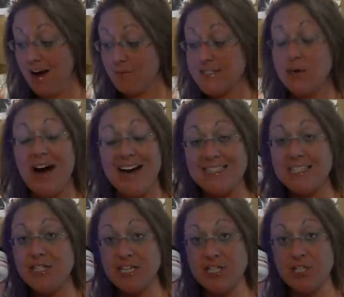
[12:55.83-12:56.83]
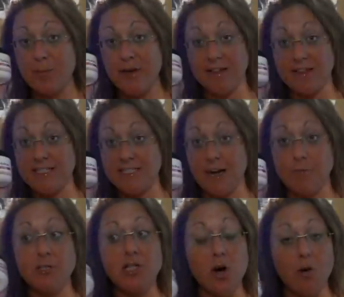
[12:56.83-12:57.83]
So I suggest you pick this
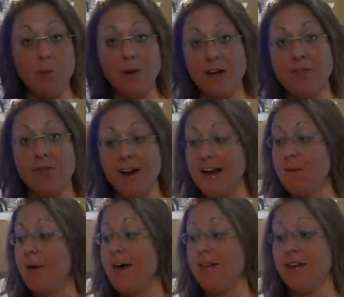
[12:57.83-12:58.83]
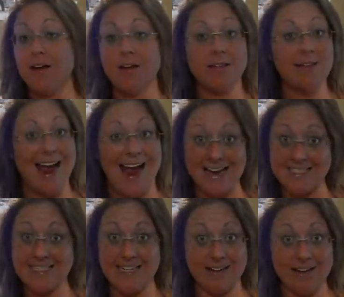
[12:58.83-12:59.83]
up. Don't be afraid by the
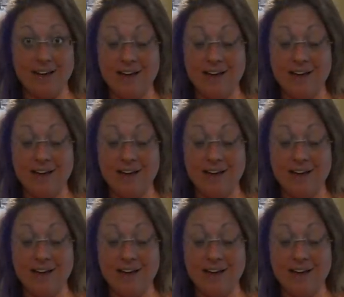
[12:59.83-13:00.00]
acid.